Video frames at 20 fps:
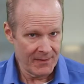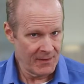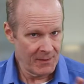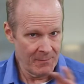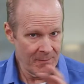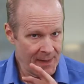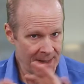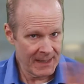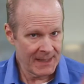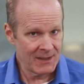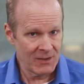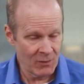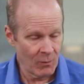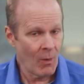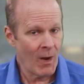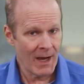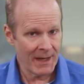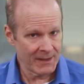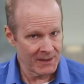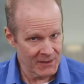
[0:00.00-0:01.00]
The minute you
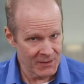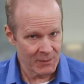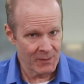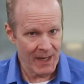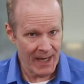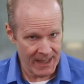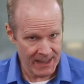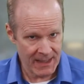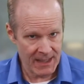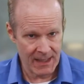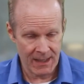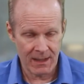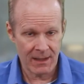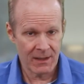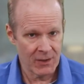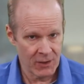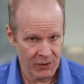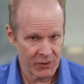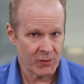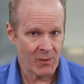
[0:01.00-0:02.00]
walk into an
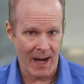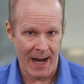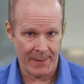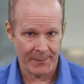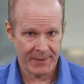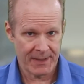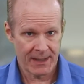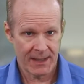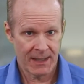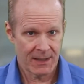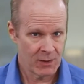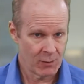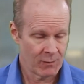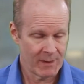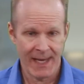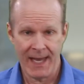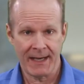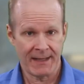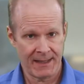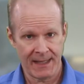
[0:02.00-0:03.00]
IKEA, you're trapped. You
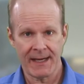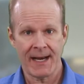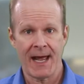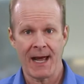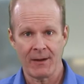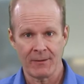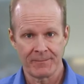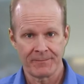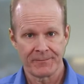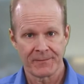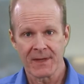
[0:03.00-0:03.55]
can't get out,